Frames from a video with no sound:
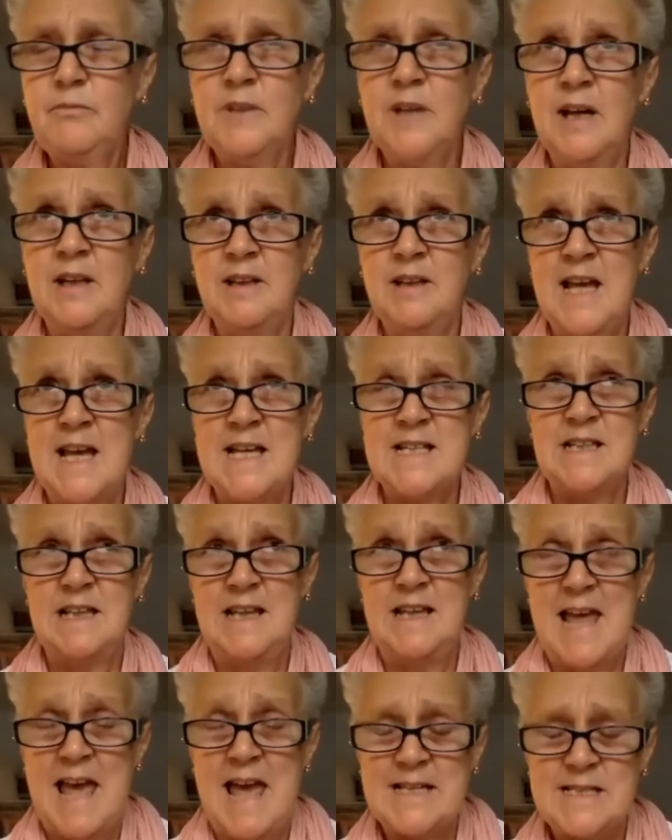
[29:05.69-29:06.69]
And there's
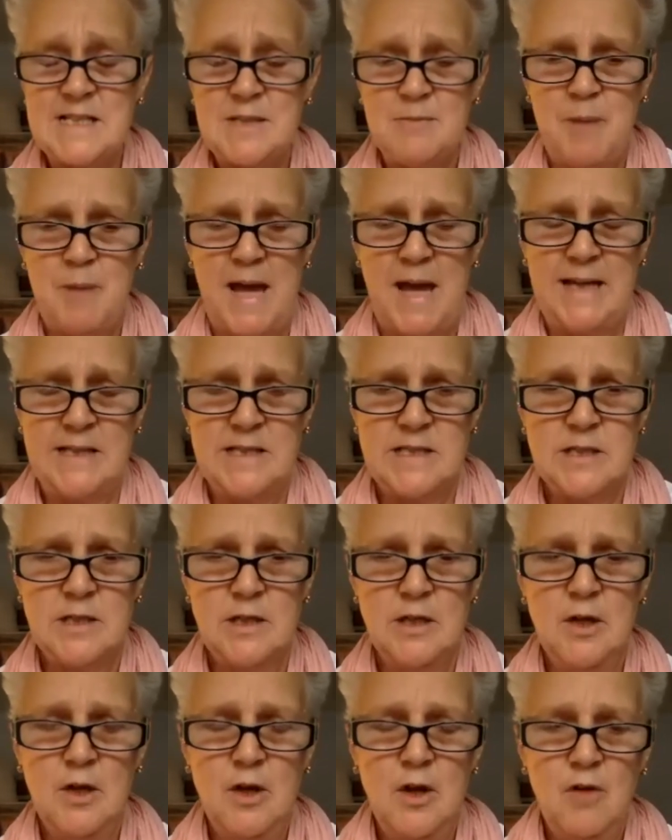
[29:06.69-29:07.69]
less space
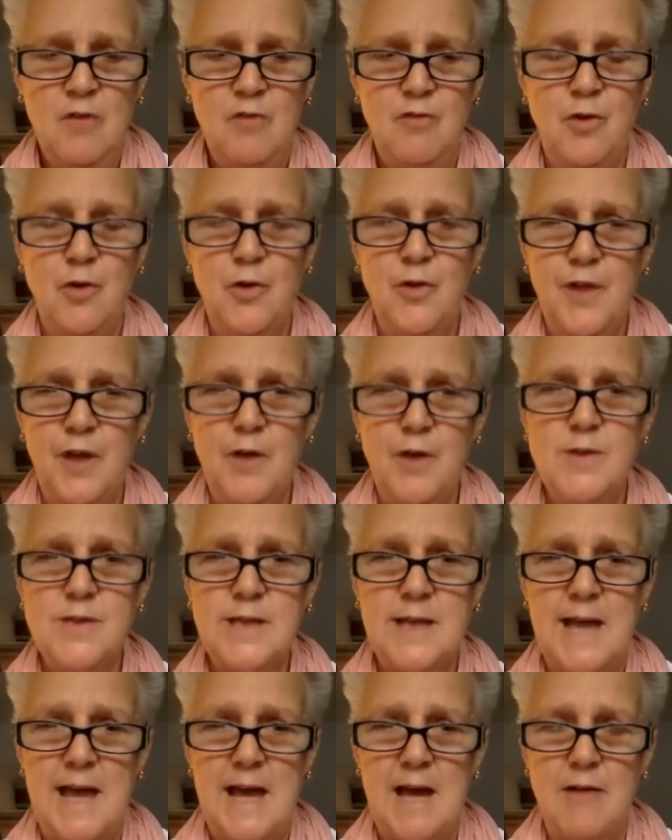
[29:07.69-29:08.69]
for those
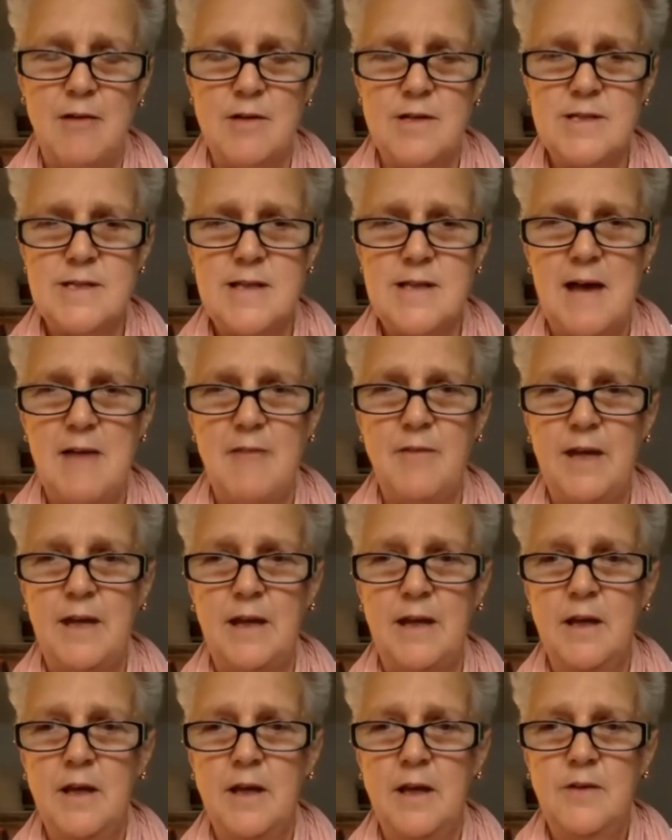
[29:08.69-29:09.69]
carers
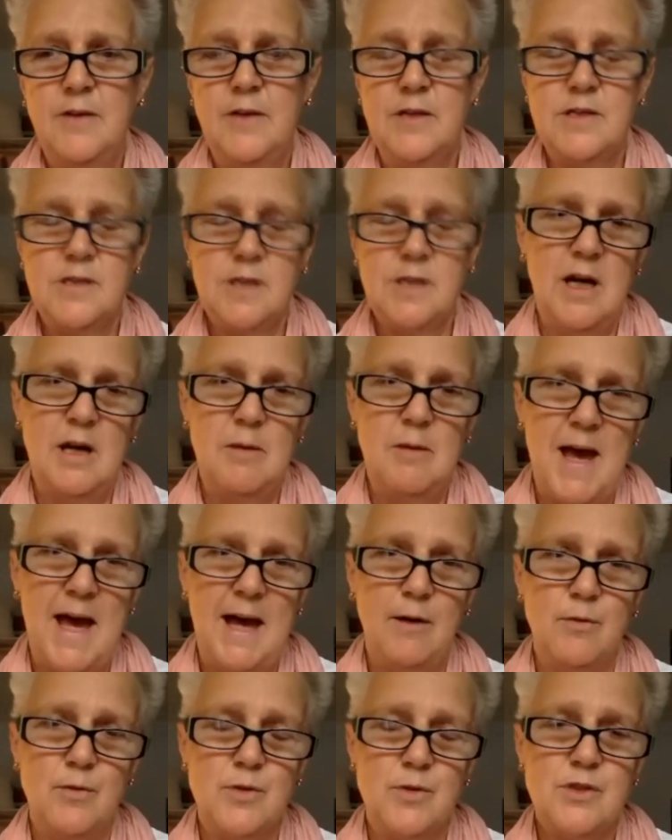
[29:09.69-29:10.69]
having the time
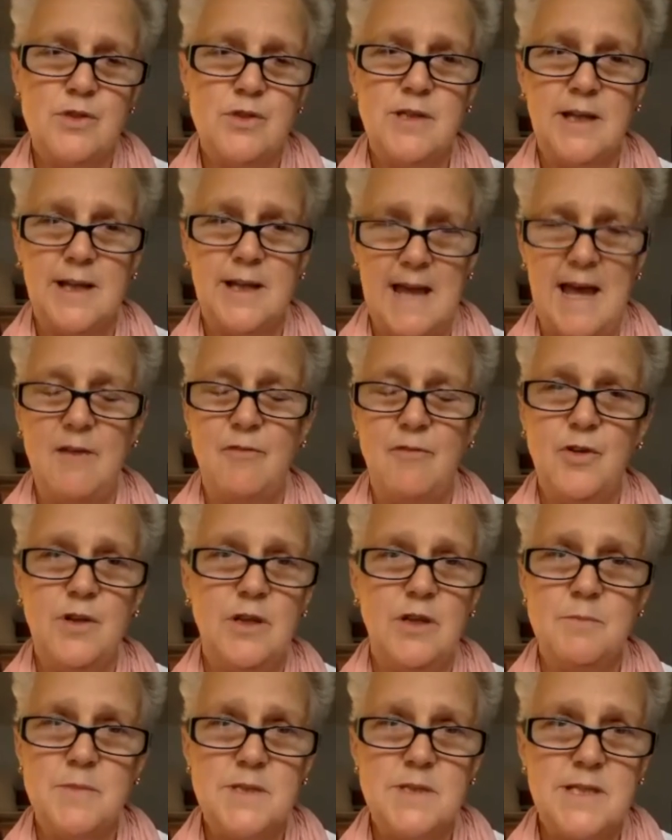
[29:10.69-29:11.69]
out to care for
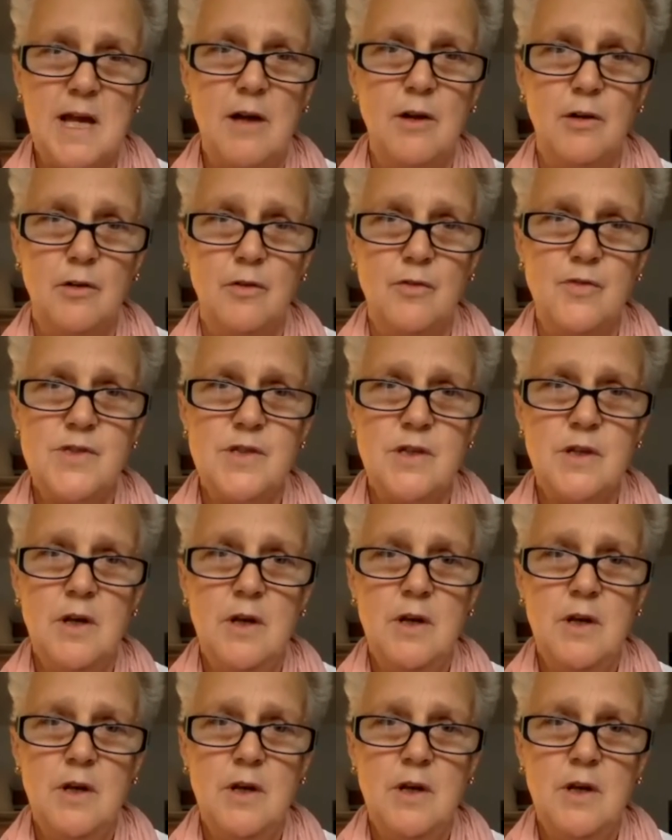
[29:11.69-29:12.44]
themselves